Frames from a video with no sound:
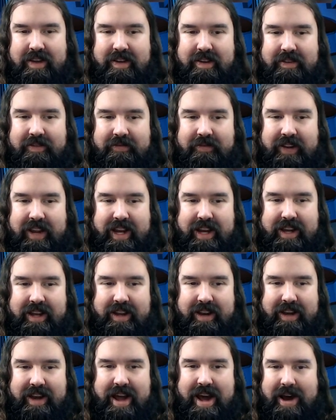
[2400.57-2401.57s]
Flick,
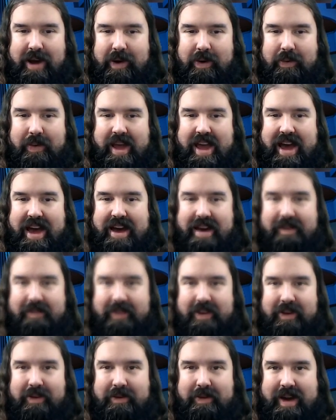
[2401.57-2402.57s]
now we
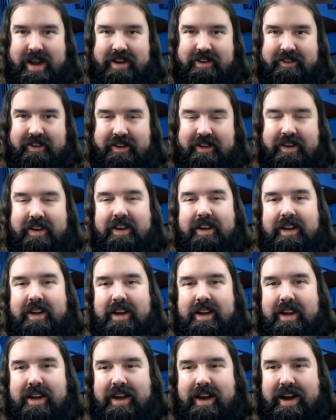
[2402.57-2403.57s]
have a new engine.
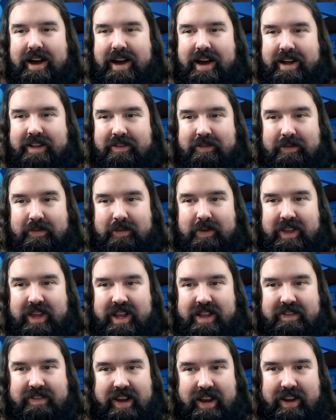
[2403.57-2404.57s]
Uh, it's
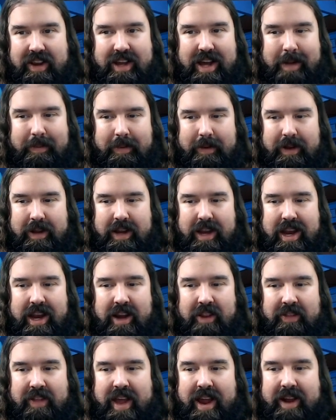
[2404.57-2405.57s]
really insanely
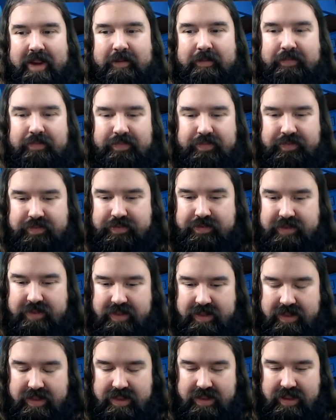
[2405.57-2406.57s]
complicated thing.
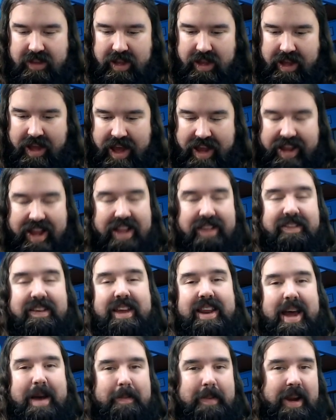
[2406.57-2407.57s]
I can't
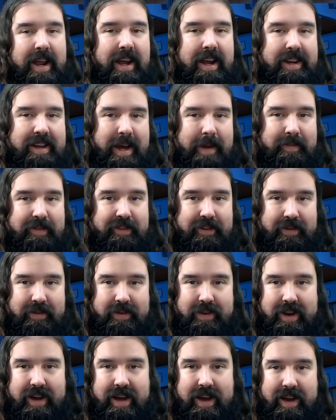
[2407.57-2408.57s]
see it happening anytime
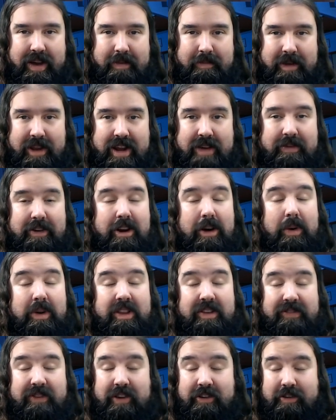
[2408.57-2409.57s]
soon. Um, you never know
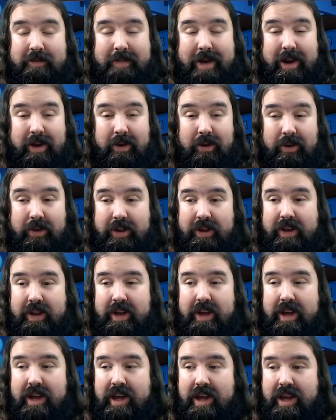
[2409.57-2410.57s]
what the future might hold.
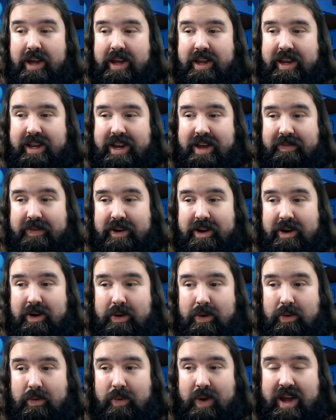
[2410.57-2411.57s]
You never
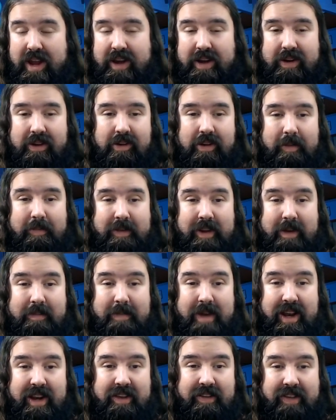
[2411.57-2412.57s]
know when Cryptic
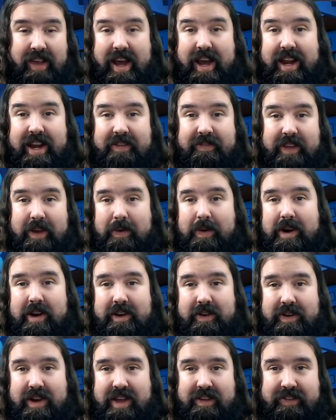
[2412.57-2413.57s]
may decide if they want
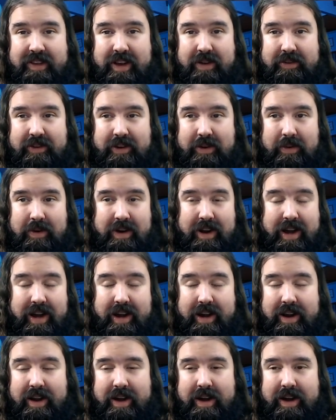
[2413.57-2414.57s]
to do an STO2 or not.